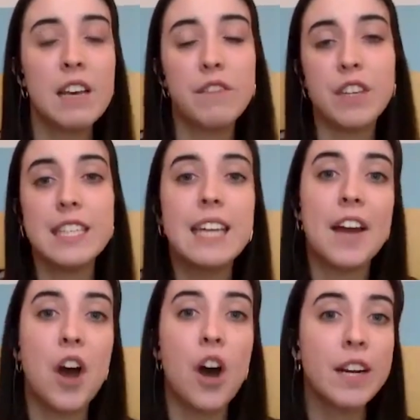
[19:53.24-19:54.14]
if you didn't
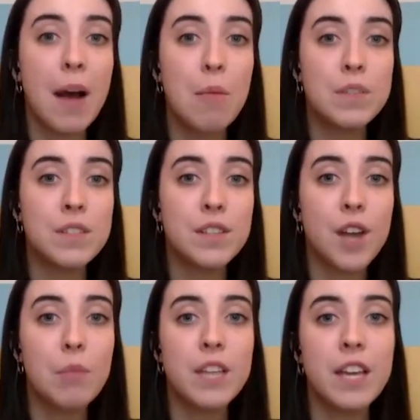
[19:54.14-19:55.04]
get on campus
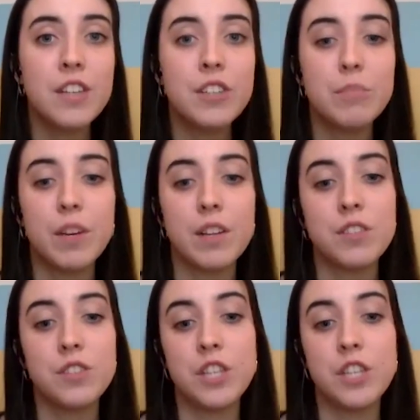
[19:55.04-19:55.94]
accommodation, because
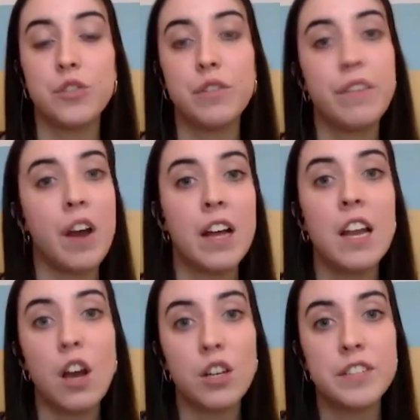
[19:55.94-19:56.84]
it's done via a
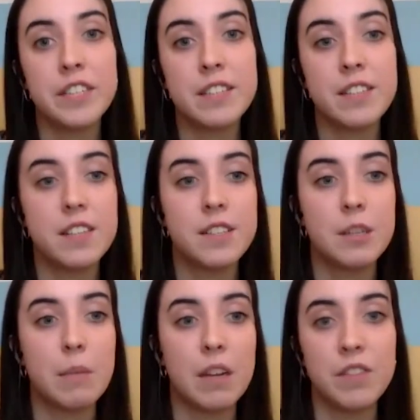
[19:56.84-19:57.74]
lottery
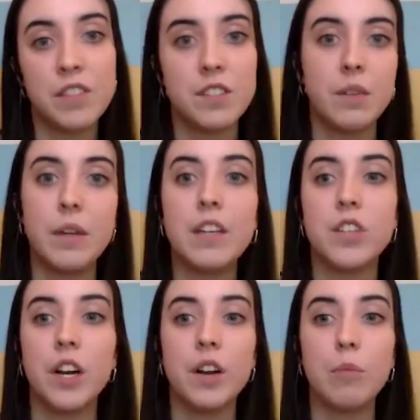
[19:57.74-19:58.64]
system, and obviously there's only a
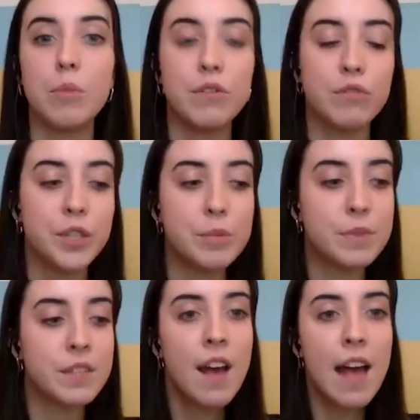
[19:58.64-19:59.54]
certain number of rooms.
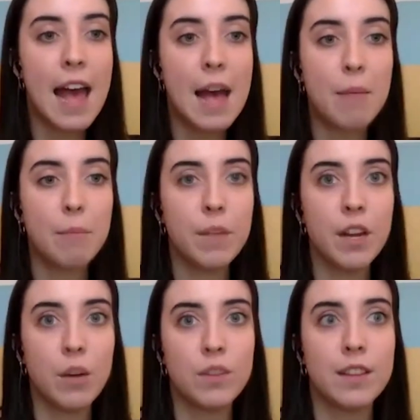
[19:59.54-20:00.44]
You
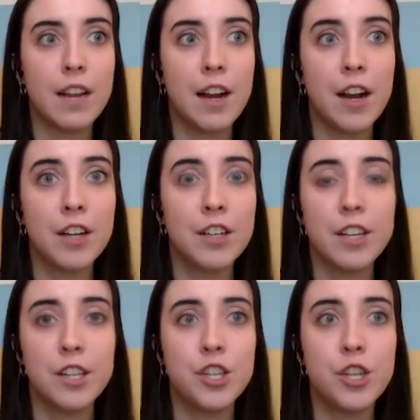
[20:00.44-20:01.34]
know, there
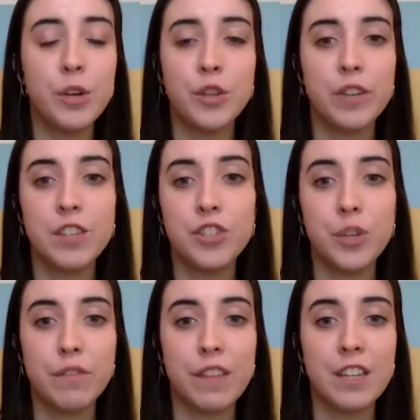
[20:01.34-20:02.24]
are two or three
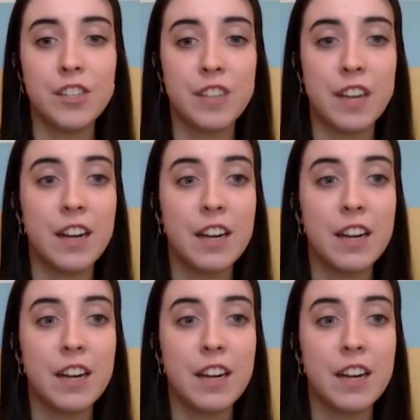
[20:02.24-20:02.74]
student villages that are